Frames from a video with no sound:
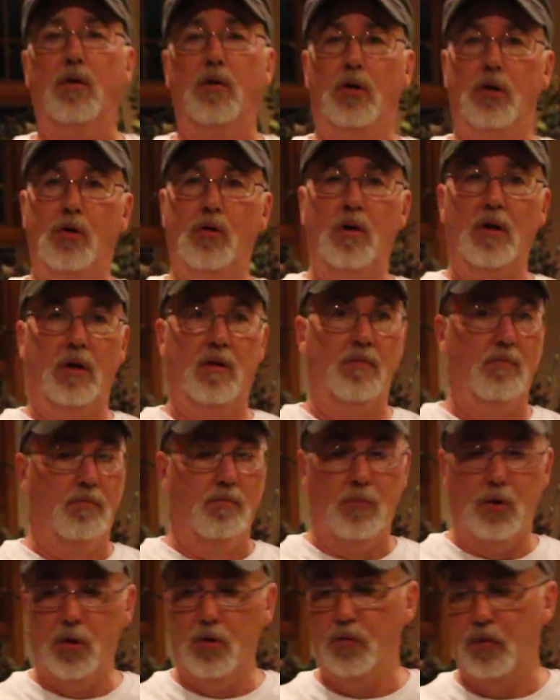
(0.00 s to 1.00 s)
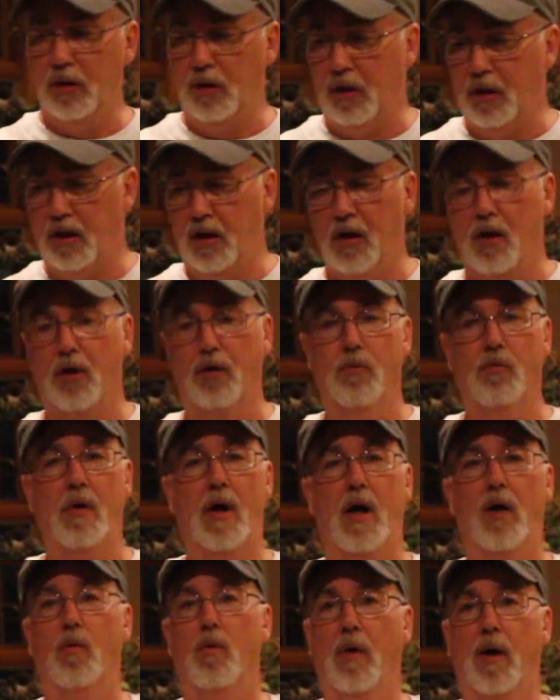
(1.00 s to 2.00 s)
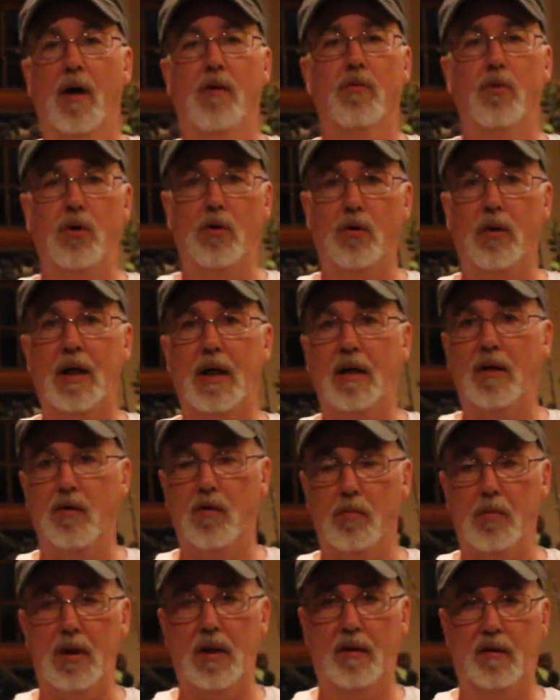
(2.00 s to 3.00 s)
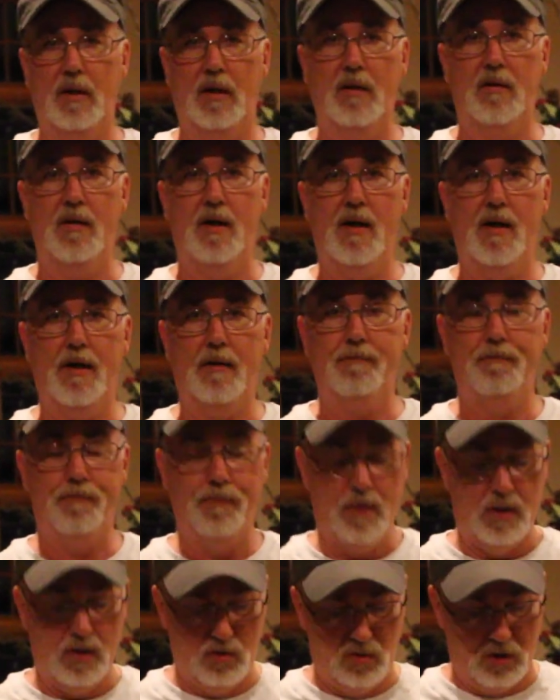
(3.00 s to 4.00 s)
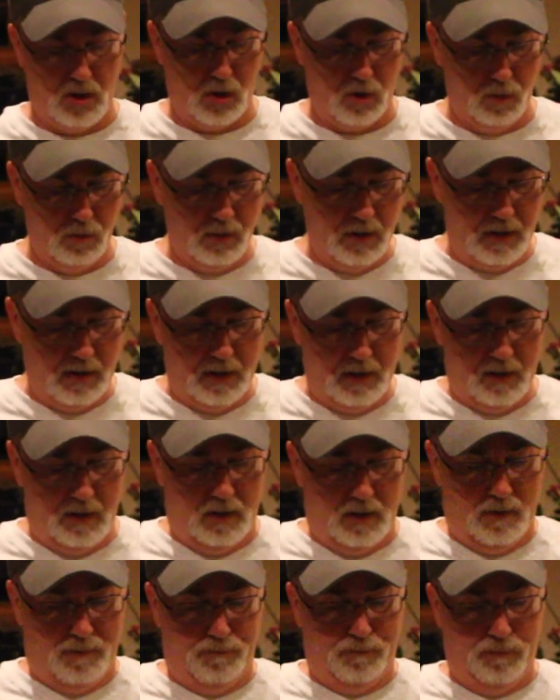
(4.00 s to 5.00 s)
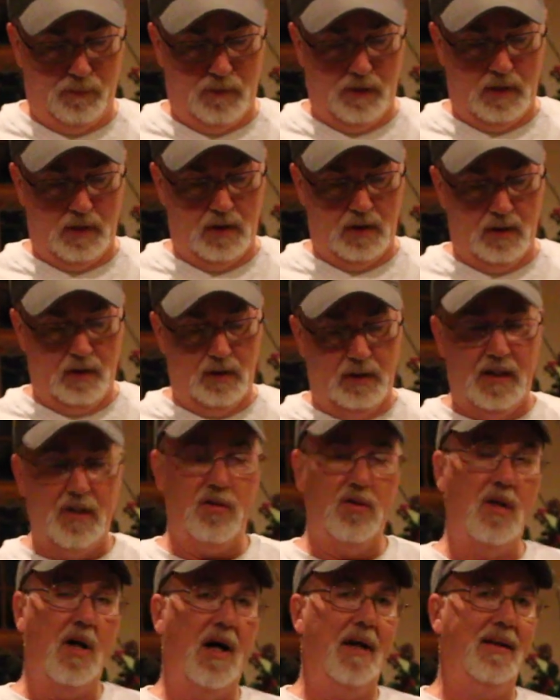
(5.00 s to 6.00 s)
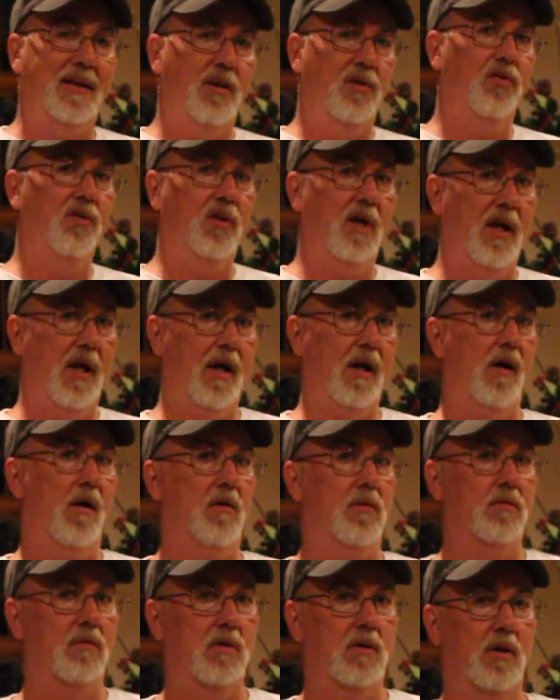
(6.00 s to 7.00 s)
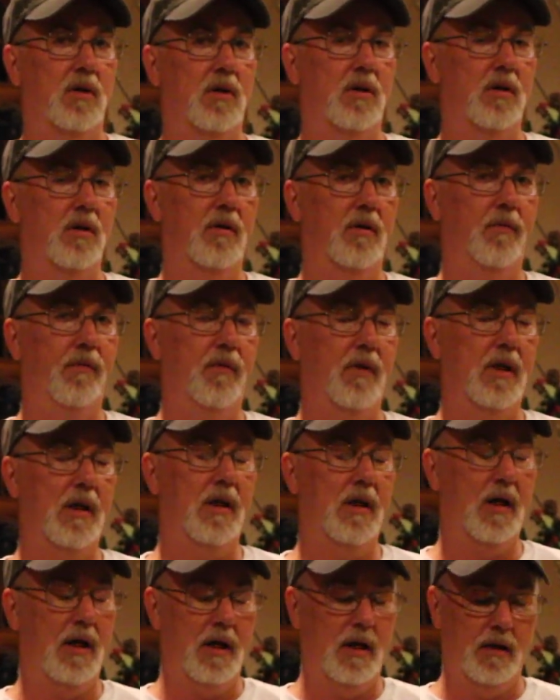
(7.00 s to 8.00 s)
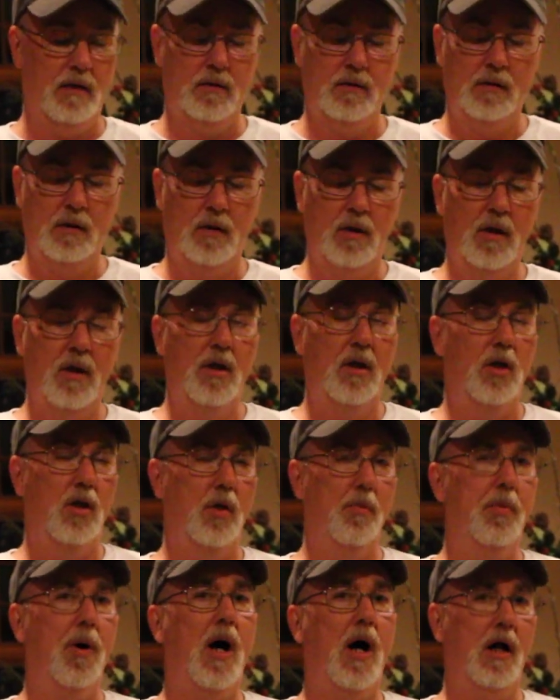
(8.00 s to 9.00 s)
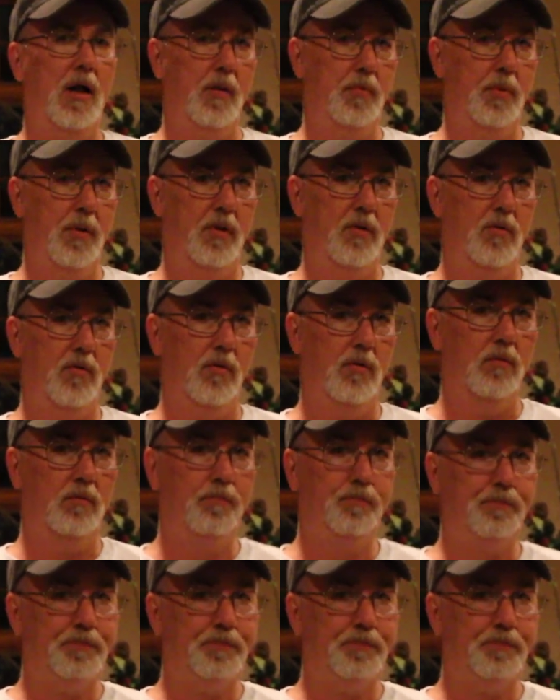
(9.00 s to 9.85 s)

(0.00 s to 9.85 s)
you can move it, the gun around wherever you need it to be at that time. So let's not discount the uh, the pocket pistol.